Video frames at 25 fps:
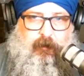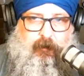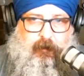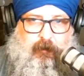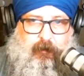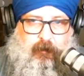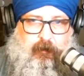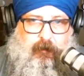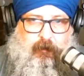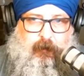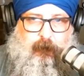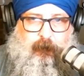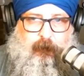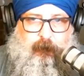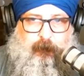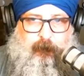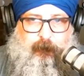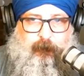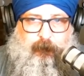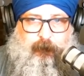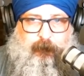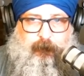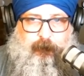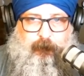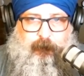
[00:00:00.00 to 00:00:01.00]

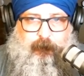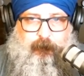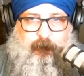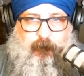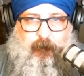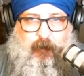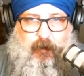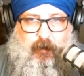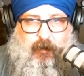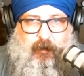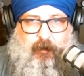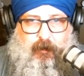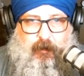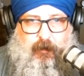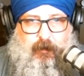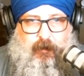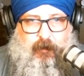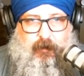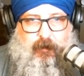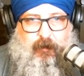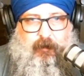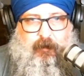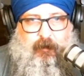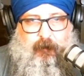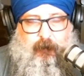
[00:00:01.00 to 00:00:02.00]

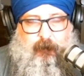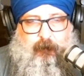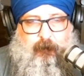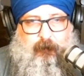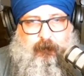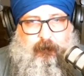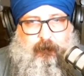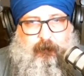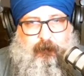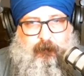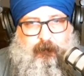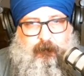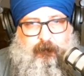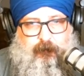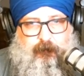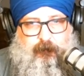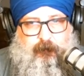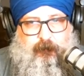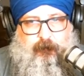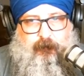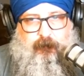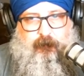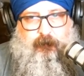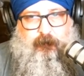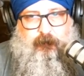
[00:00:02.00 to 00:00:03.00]

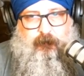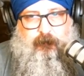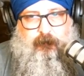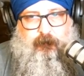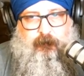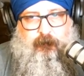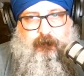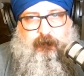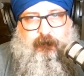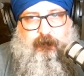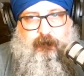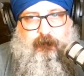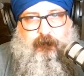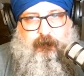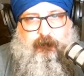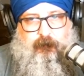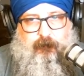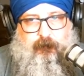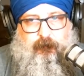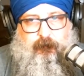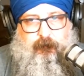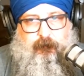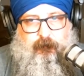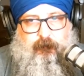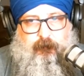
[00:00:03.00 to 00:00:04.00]

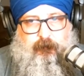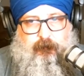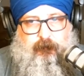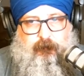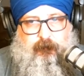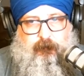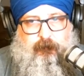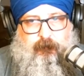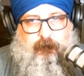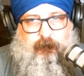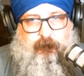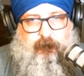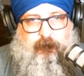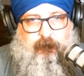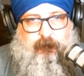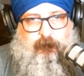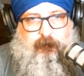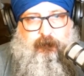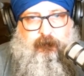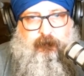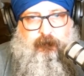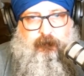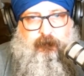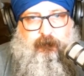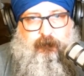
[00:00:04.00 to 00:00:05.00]

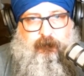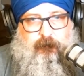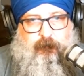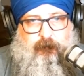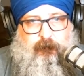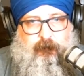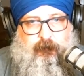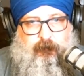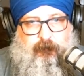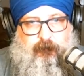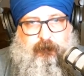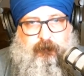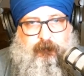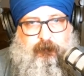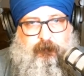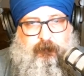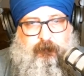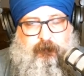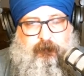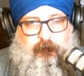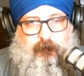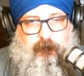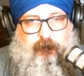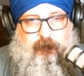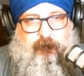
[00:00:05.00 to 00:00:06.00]

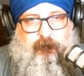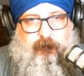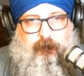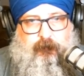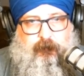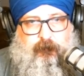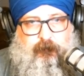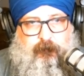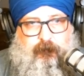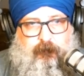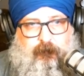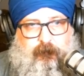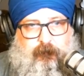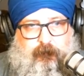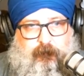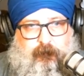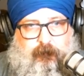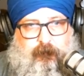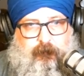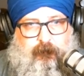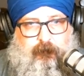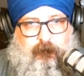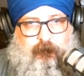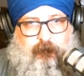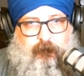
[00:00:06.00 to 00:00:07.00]

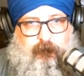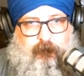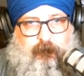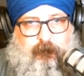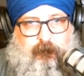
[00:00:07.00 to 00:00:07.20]
[no speech]